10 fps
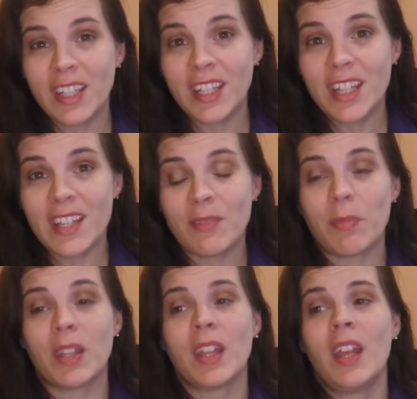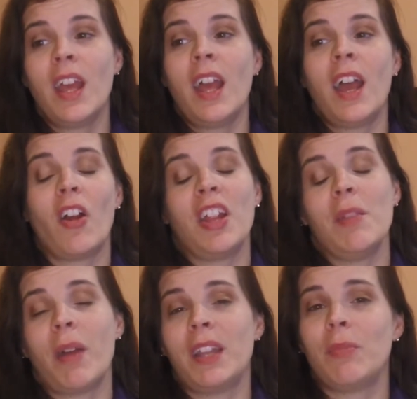did this, or
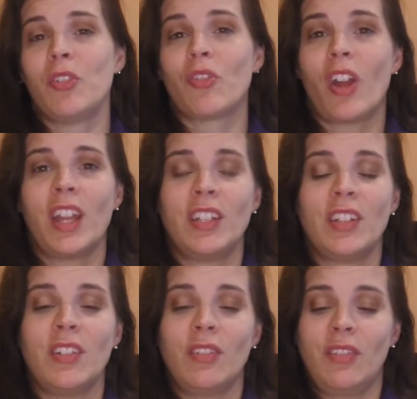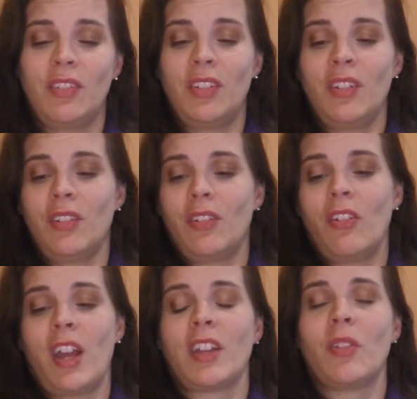he might have been trying to
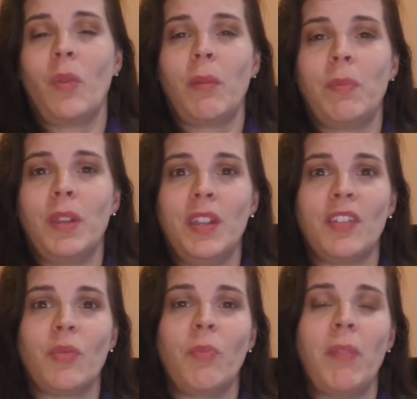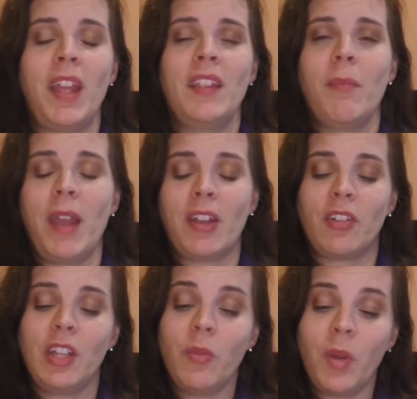crack the whip in the manner
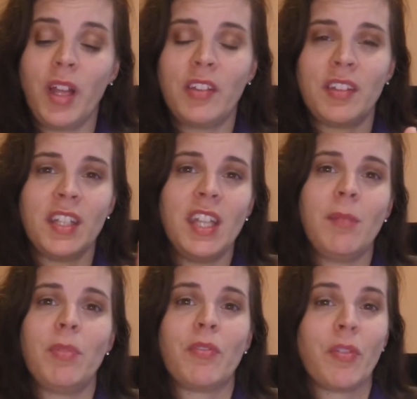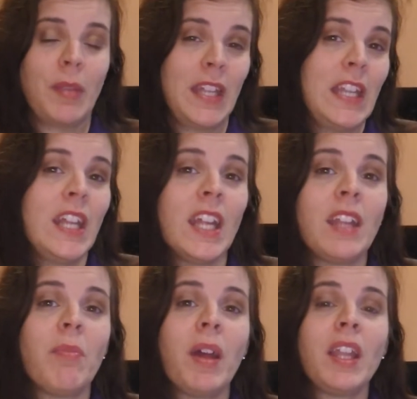he was to keep it from hitting
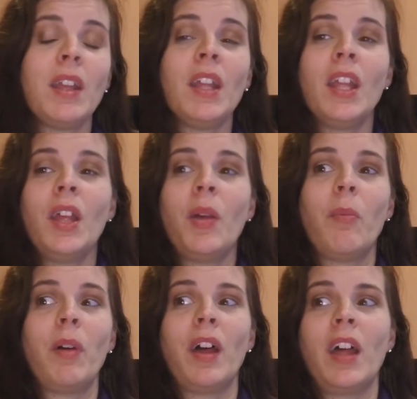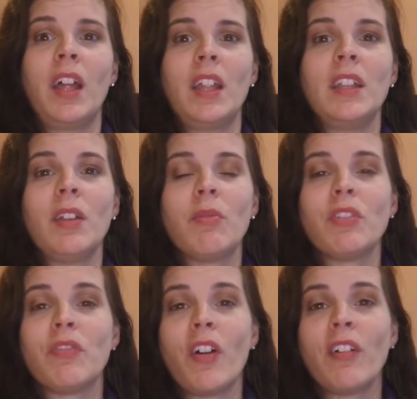anybody, but it
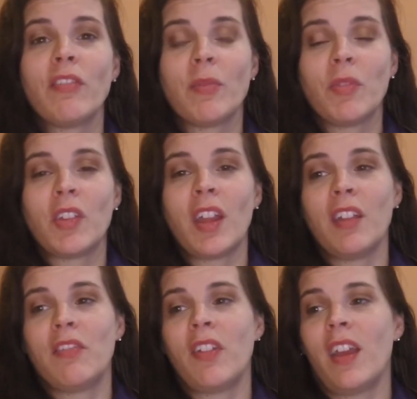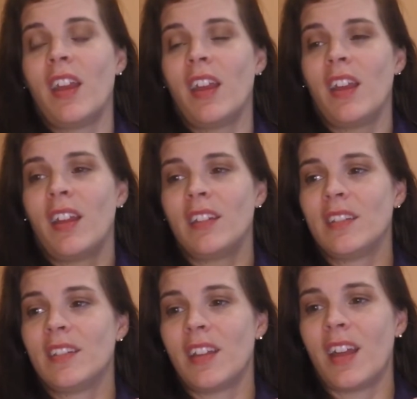was far from safe,
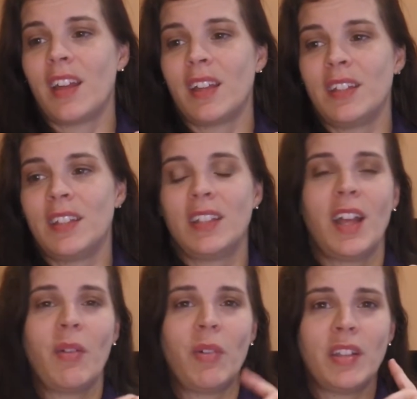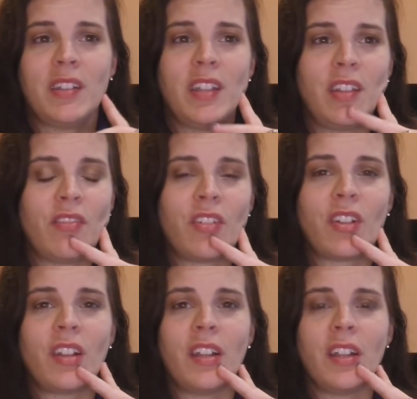and I did not want to
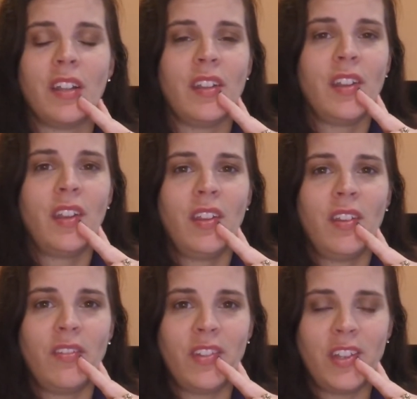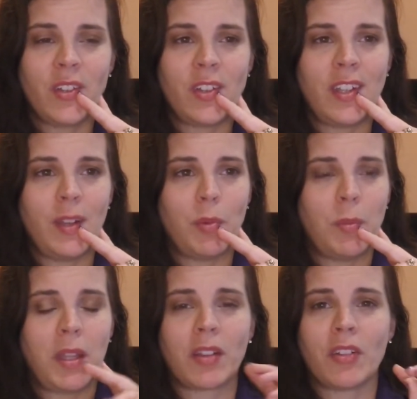inadvertently videotape a
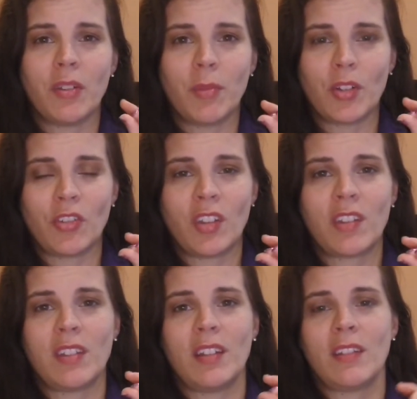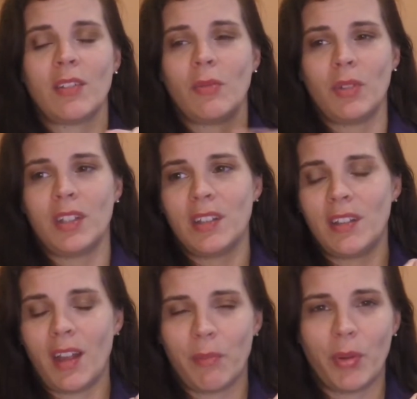medical emergency, so we did
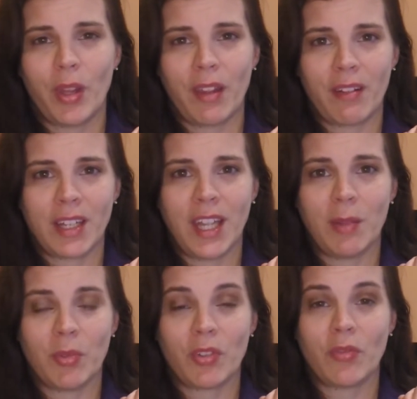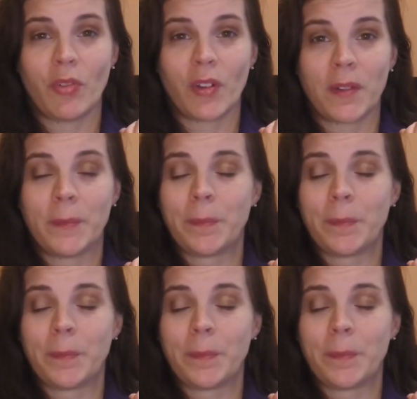not pull out our cameras for it.